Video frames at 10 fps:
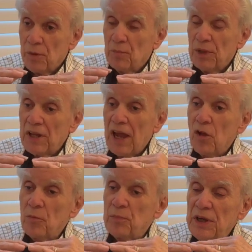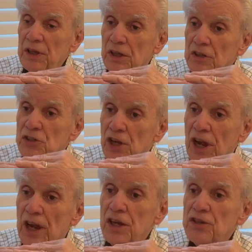but helping it
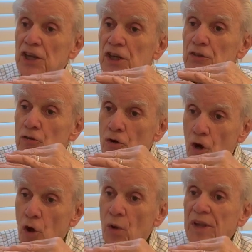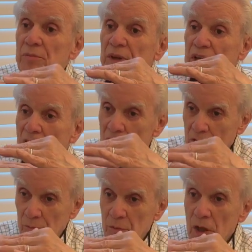change and grow and
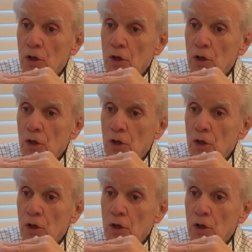become